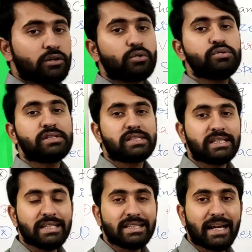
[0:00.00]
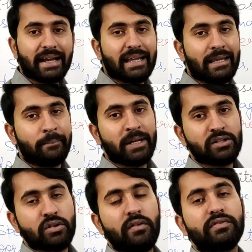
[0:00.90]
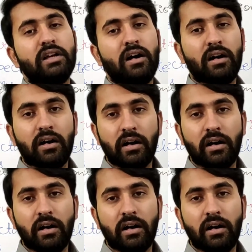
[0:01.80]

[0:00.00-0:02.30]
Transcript: to see the image of the